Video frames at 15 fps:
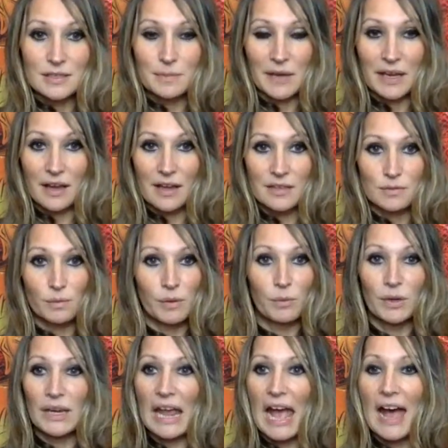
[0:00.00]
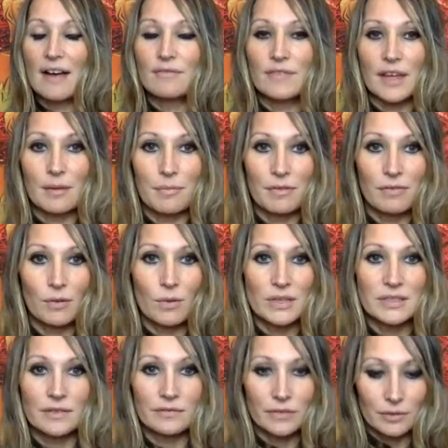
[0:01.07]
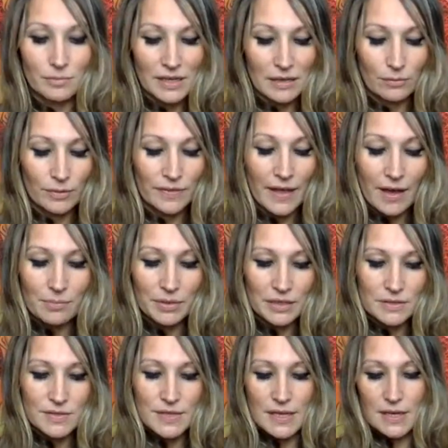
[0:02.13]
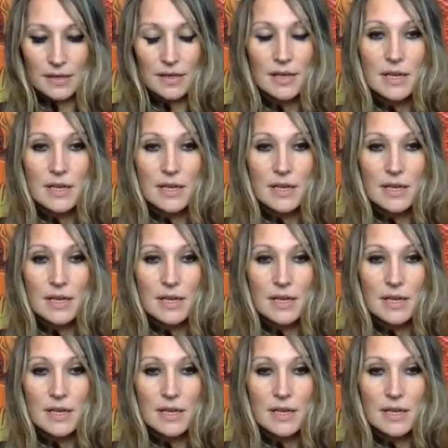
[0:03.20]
because we wouldn't have them if it wasn't for being with that person.